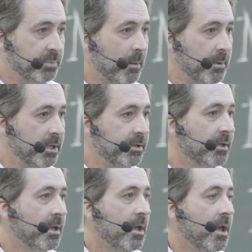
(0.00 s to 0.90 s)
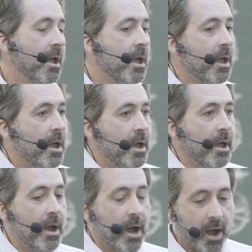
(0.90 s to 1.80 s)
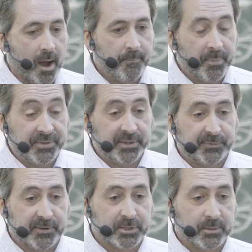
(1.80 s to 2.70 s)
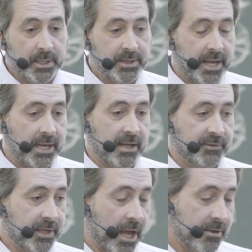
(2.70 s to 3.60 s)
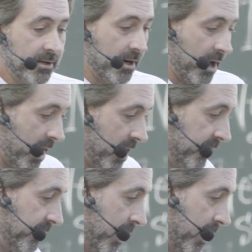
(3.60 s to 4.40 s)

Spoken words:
plummeted. But these fishermen, they got together and